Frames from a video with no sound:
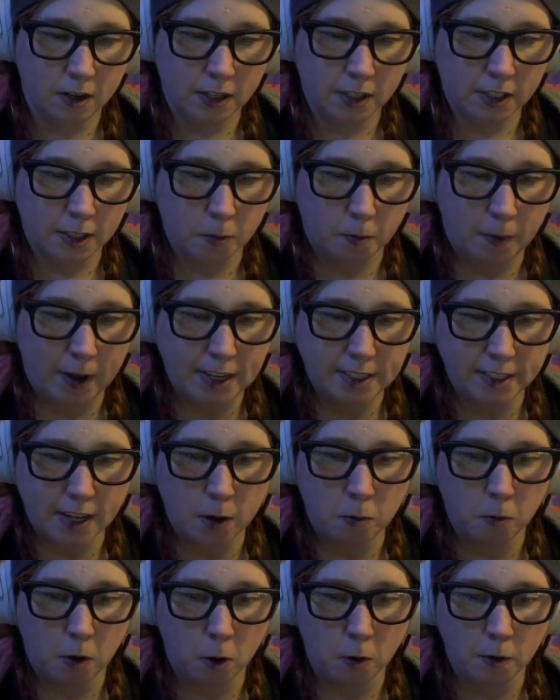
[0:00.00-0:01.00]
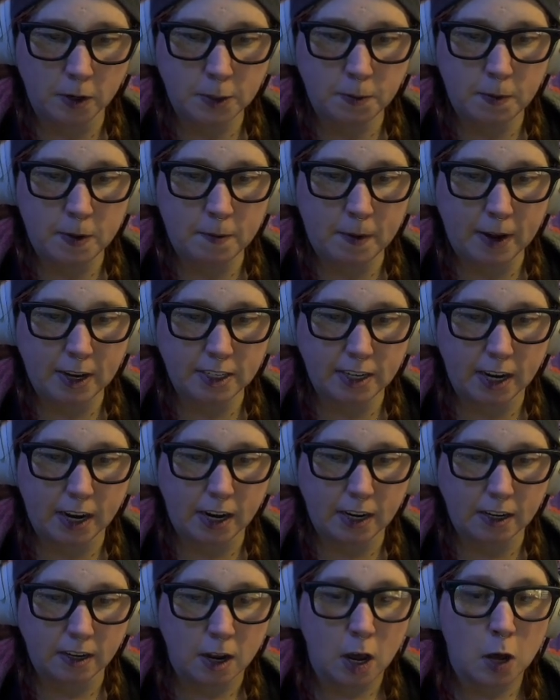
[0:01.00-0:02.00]
So baseline will always be
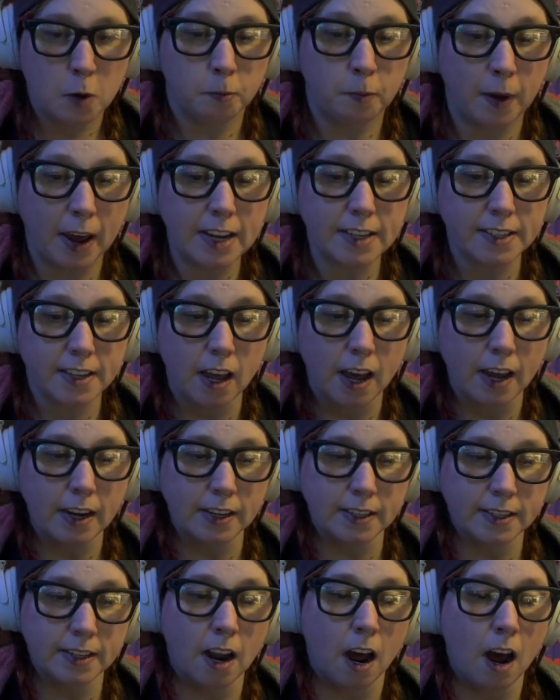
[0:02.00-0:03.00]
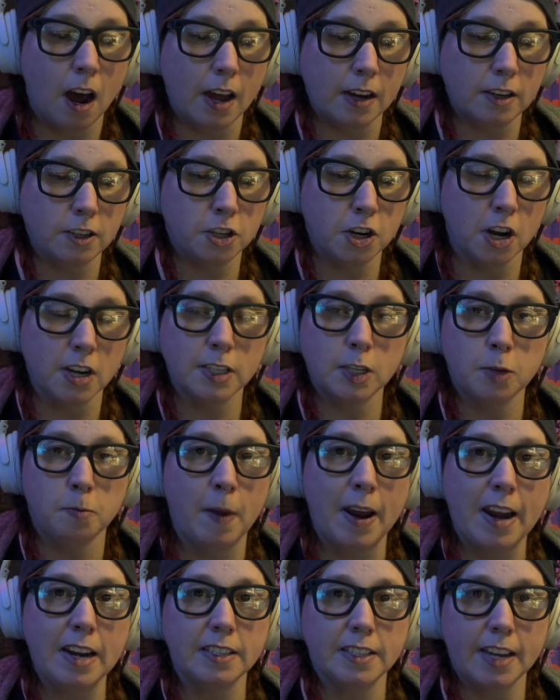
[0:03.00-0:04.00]
maintained. Baseline is not just
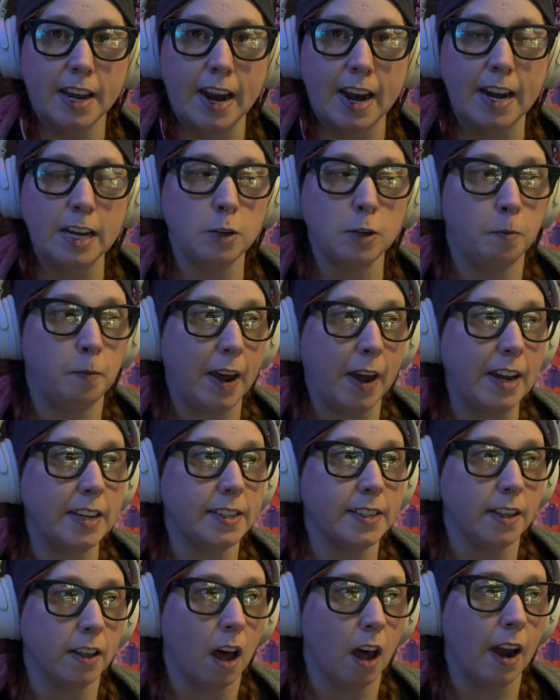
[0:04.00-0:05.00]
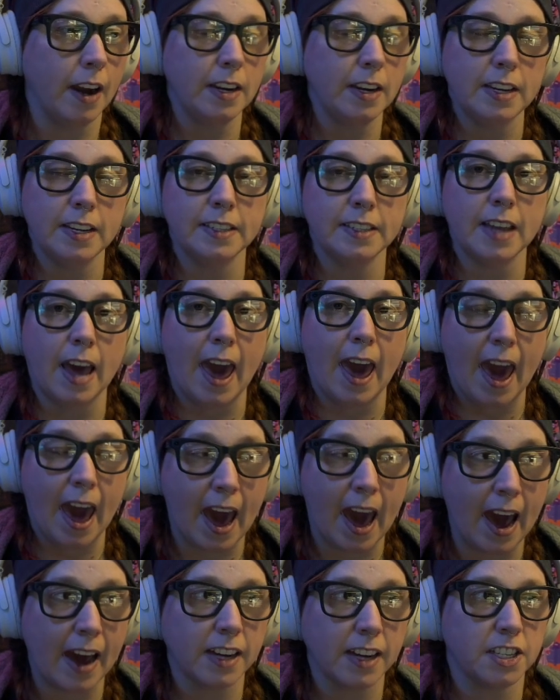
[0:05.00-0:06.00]
maintained. Baseline is
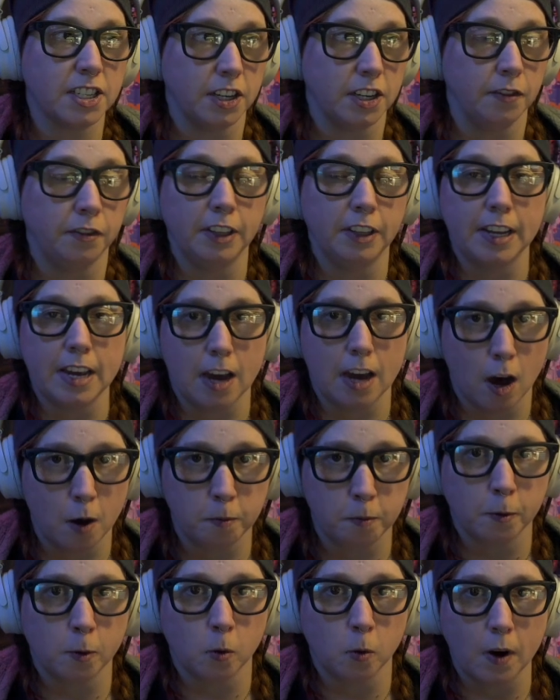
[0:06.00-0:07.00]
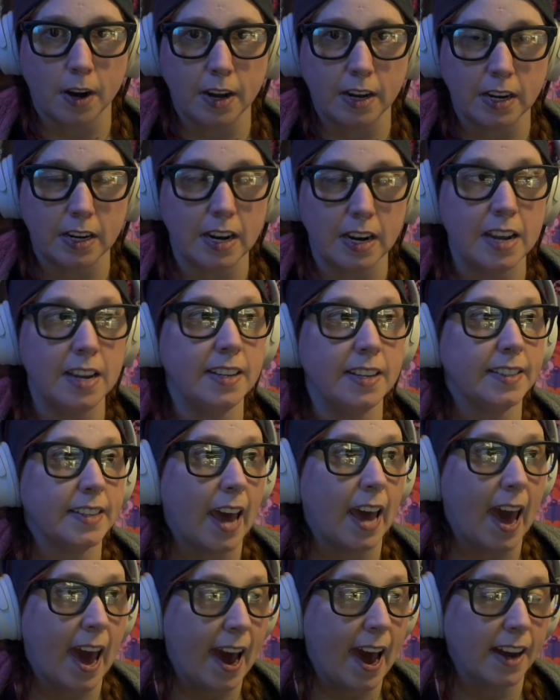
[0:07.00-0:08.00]
actively upgraded. It is
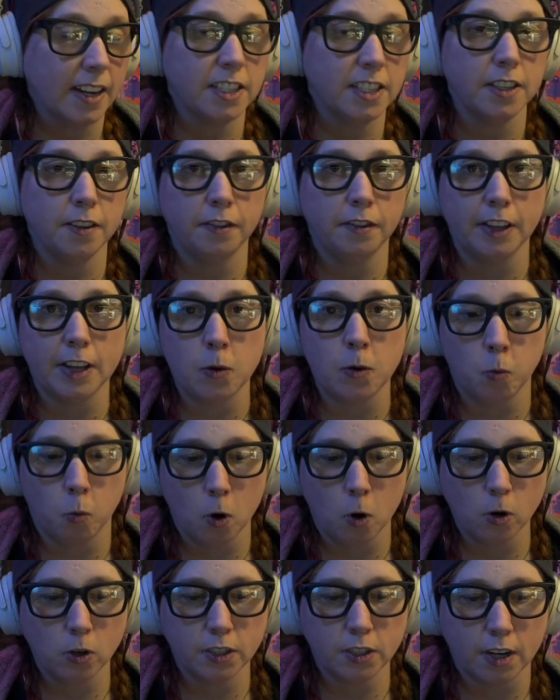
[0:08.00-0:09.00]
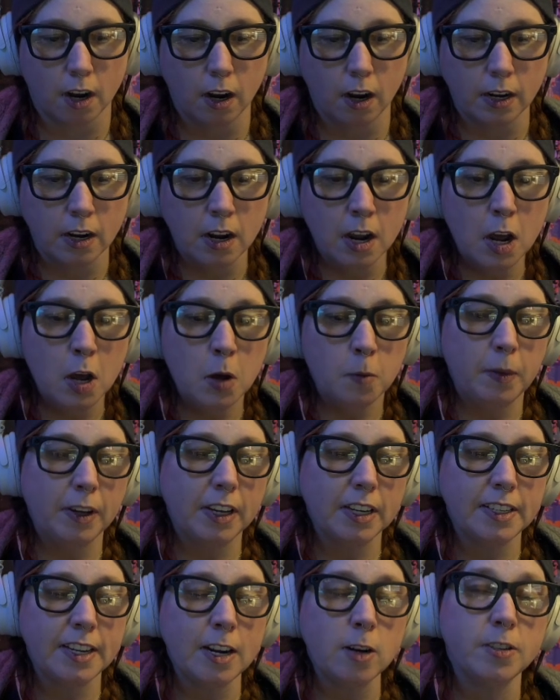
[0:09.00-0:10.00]
actively worked on.
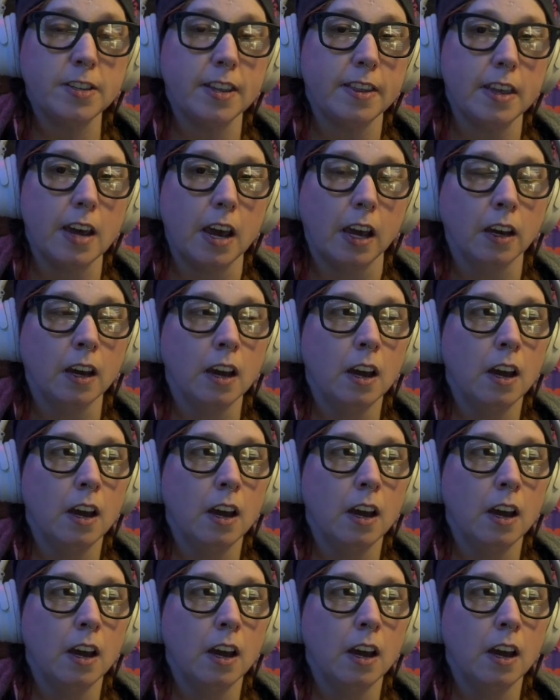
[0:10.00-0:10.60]
Because here's the thing.